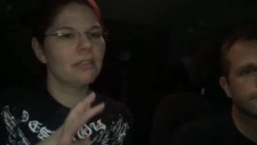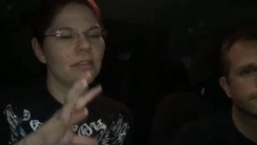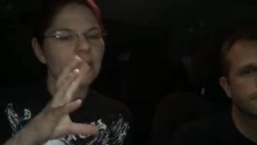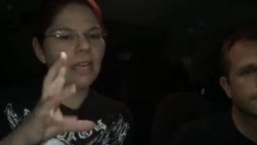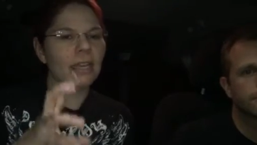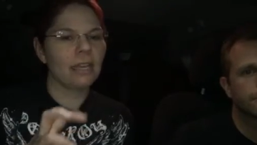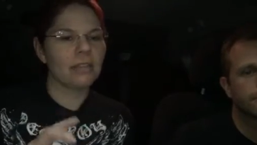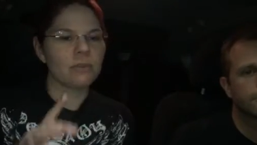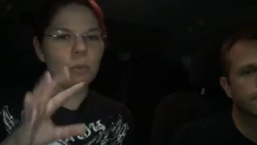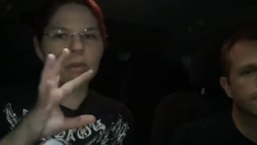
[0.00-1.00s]
And they're like
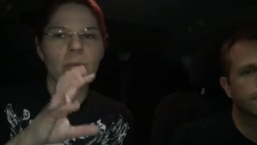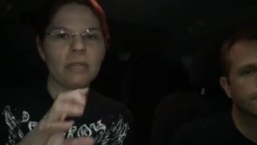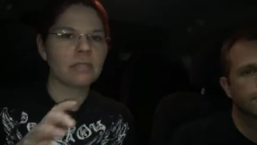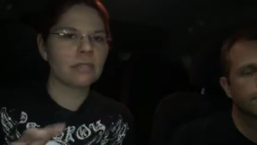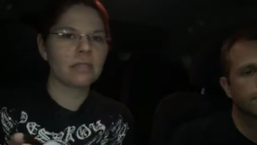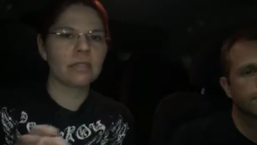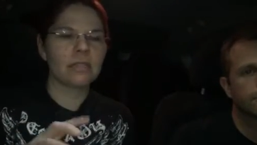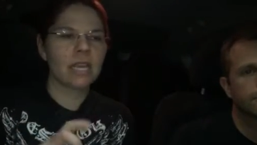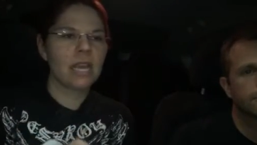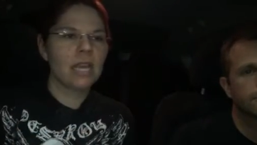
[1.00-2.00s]
these word puzzles
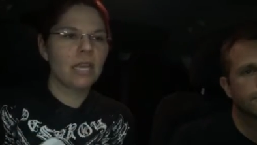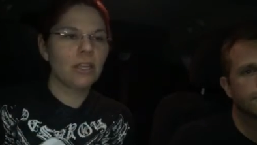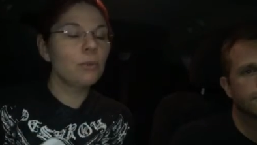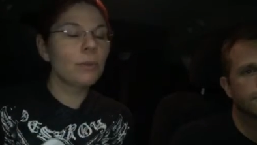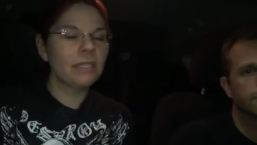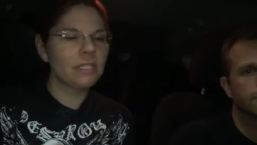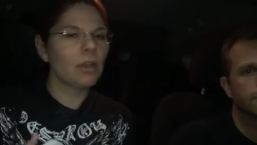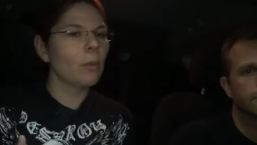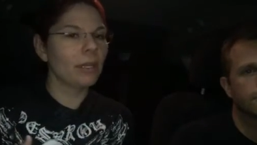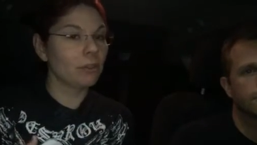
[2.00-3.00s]
that you really
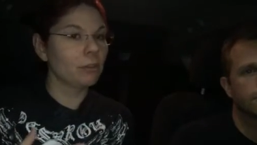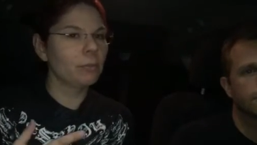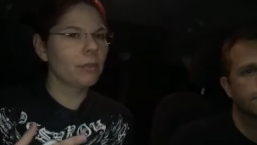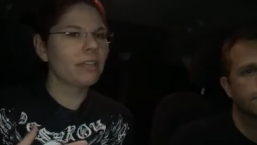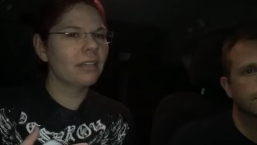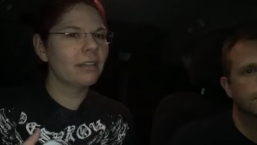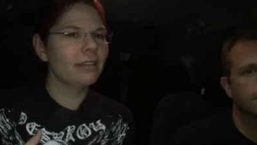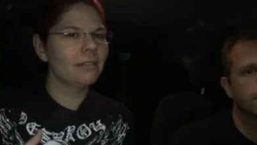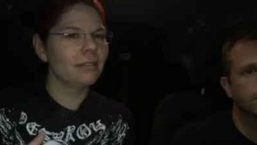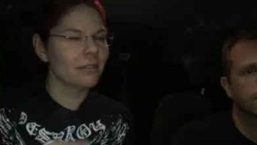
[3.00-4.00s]
don't want a group working
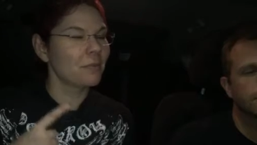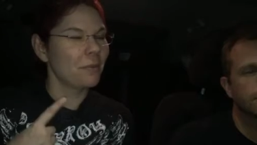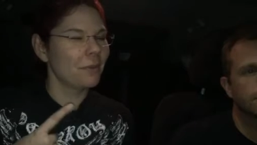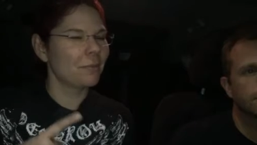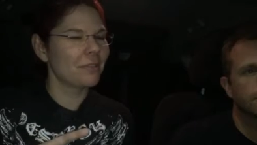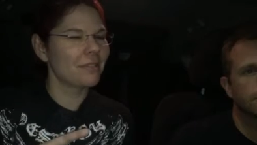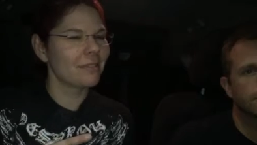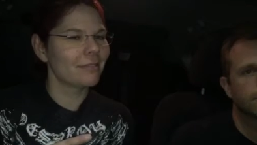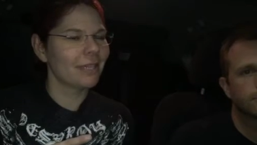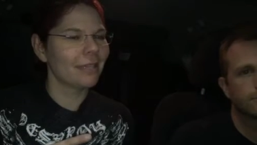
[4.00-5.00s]
on. You just want one person
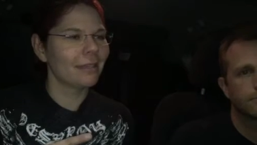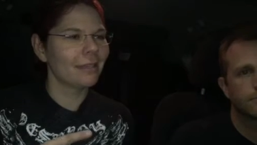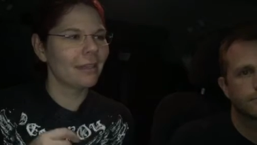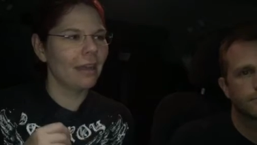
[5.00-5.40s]
doing it.